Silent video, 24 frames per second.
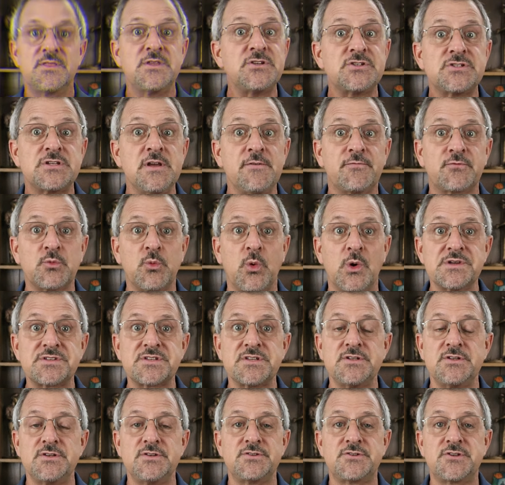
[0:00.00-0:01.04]
This shift
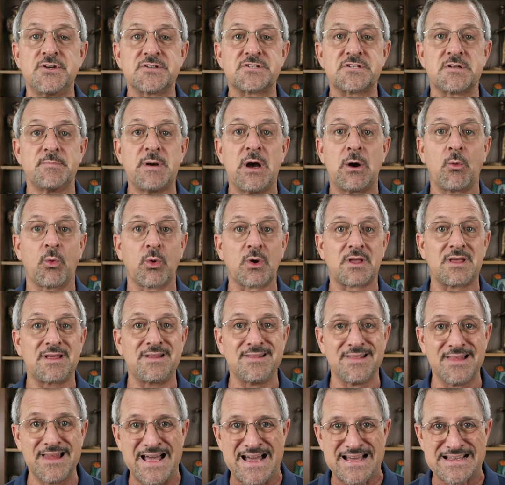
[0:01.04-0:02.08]
wasn't just about
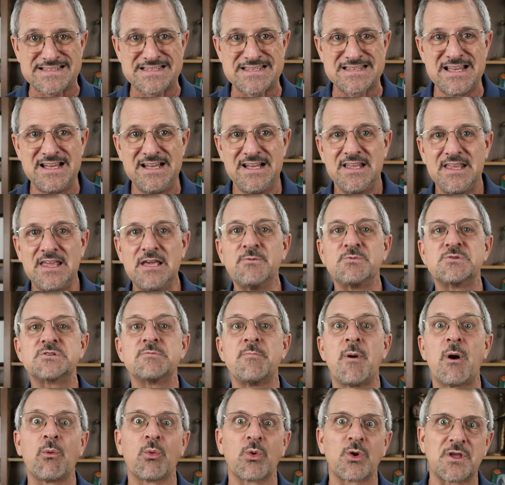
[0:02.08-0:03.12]
working less, it was
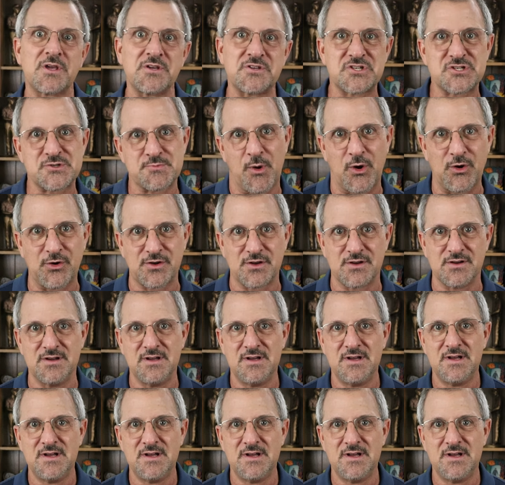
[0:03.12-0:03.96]
about working smarter.